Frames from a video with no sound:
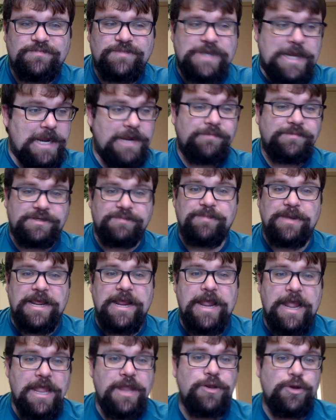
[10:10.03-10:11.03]
Deemed to
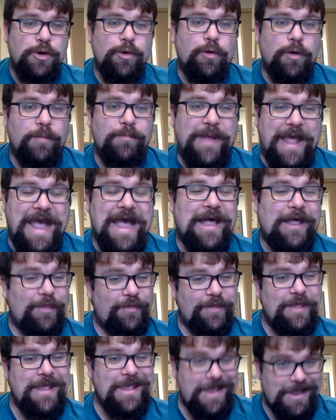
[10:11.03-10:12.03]
be in your
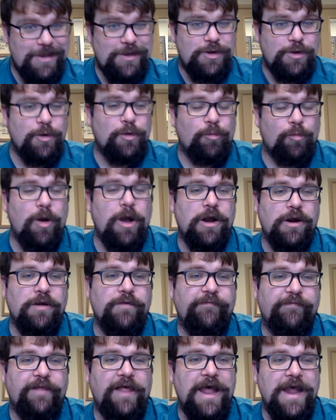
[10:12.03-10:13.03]
path, in your walk
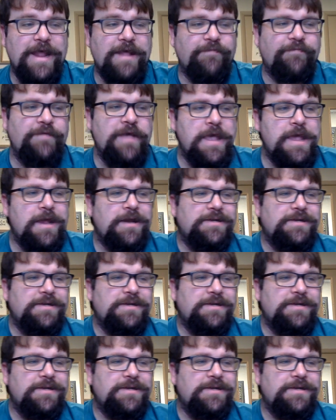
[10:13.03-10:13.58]
of life,